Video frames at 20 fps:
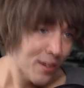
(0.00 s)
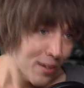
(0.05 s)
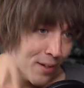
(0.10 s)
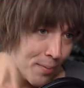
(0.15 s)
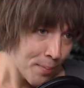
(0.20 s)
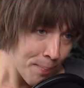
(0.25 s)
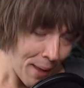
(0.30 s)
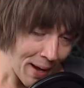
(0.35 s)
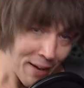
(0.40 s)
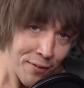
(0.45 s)

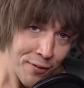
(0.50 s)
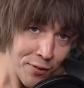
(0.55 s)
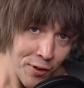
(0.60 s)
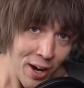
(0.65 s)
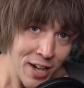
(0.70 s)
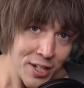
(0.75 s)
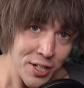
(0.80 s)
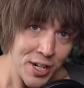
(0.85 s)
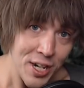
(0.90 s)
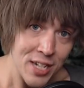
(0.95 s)
main
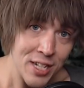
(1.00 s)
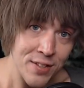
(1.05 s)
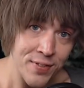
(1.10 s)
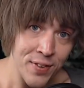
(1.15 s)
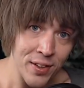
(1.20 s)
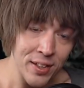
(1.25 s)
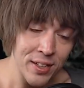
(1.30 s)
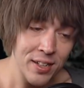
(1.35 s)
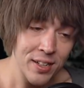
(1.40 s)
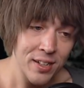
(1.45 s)
franchise
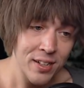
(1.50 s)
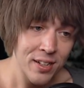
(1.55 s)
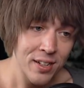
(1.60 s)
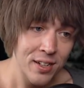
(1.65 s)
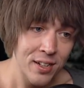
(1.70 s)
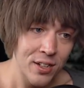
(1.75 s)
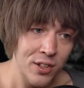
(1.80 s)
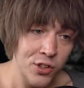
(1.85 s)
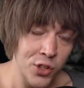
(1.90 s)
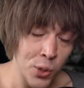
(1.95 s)
villain
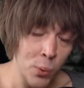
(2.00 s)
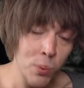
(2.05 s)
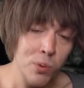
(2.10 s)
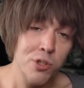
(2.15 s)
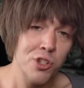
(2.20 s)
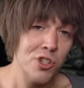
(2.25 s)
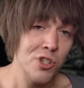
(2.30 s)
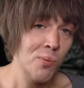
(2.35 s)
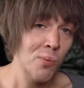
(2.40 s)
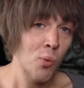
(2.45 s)
doing
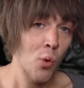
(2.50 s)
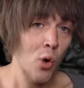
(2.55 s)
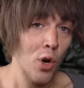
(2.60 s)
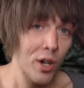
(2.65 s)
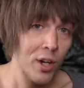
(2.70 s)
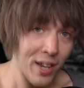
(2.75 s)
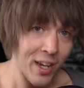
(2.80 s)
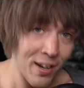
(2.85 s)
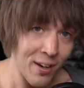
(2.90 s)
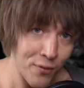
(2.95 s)
some
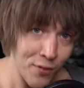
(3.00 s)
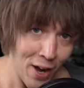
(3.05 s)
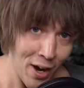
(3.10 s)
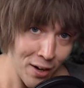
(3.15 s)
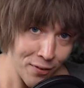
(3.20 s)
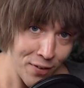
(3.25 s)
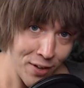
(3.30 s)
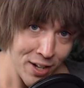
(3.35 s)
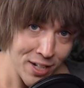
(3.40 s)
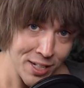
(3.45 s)
work in Final
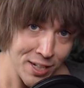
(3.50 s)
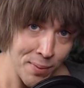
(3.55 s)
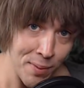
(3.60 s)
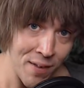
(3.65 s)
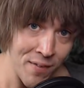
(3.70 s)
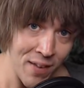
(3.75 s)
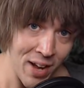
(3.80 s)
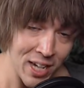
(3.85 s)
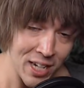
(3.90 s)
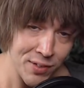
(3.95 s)
Fantasy Brave
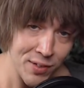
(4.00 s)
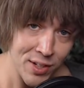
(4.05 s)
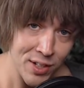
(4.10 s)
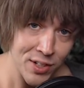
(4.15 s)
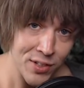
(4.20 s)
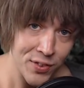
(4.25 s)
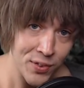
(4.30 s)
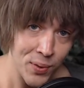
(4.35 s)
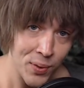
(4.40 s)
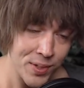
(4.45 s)
Exvius
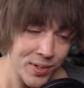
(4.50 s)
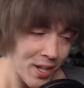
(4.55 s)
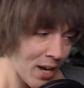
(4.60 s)
for once.